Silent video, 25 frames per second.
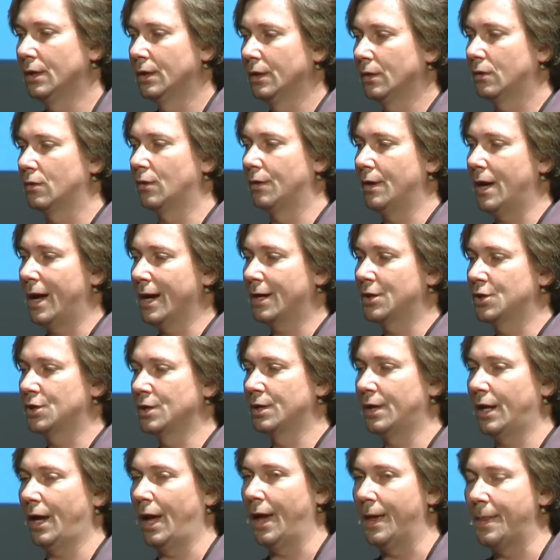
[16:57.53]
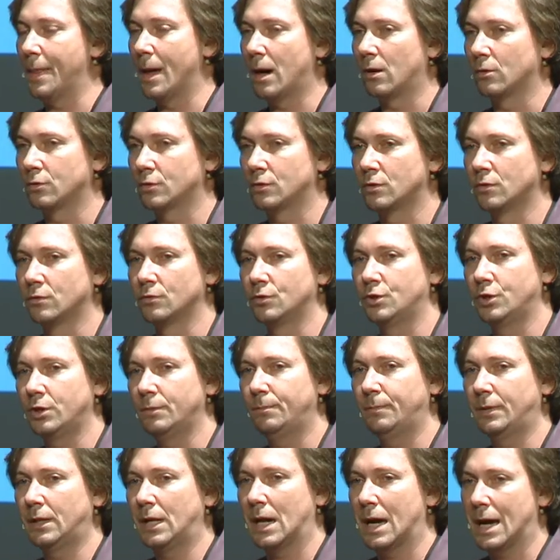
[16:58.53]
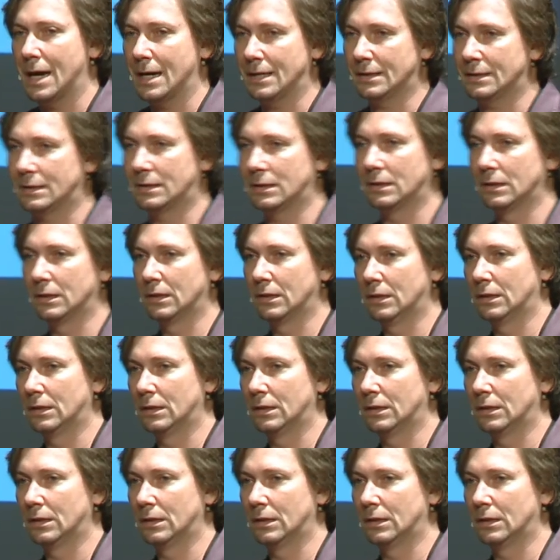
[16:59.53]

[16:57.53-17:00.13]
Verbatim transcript: connection and also GPS,